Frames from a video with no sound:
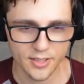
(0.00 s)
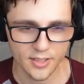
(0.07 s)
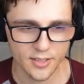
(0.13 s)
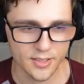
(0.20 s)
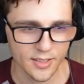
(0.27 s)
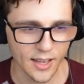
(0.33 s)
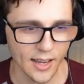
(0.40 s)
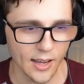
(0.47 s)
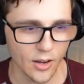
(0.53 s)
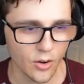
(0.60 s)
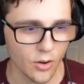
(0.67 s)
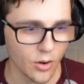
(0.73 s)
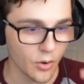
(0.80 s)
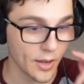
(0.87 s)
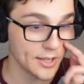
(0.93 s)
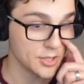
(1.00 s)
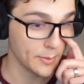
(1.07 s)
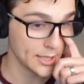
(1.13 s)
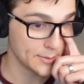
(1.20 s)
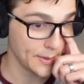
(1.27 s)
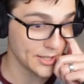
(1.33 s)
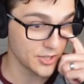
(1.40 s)
is now... Okay, so
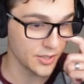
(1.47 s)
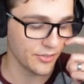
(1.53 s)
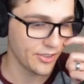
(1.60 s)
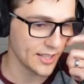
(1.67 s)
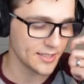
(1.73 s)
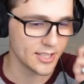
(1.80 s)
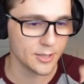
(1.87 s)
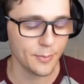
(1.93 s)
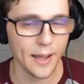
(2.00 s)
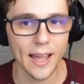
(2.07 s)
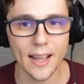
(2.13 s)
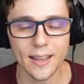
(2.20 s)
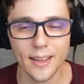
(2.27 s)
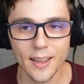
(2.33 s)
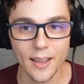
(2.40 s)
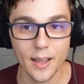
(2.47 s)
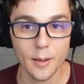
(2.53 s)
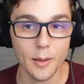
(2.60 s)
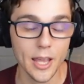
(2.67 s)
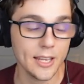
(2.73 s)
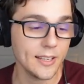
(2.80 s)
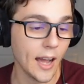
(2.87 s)
my special defense is back.
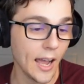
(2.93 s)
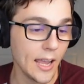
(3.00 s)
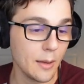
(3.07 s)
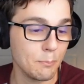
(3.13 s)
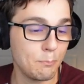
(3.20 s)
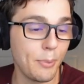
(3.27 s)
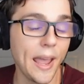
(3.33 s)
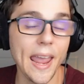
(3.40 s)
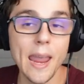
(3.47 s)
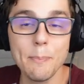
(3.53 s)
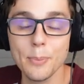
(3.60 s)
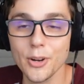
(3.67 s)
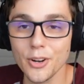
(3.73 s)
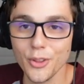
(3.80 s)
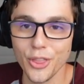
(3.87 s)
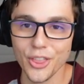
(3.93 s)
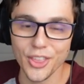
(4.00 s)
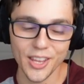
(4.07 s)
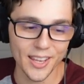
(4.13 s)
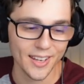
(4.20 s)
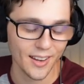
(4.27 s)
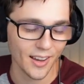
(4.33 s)
And I am paper
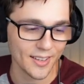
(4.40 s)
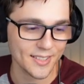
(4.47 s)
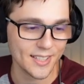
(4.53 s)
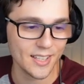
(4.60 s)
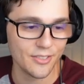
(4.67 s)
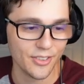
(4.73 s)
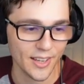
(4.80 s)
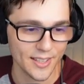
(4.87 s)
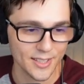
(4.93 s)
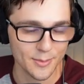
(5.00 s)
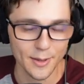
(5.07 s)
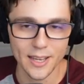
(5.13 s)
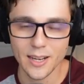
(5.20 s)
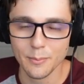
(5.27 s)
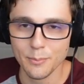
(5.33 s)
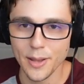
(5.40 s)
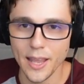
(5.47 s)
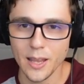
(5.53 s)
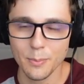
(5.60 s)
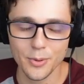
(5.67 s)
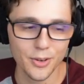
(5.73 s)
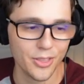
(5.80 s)
thin on defense, man. I'm
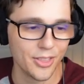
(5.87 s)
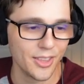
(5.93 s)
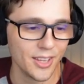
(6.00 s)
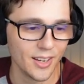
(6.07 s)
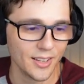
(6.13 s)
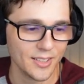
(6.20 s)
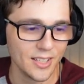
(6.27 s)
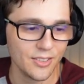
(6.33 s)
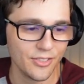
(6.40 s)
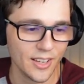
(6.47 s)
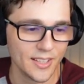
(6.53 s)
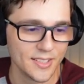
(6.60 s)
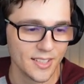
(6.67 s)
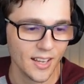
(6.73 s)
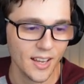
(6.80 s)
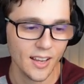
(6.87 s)
paper thin on defense.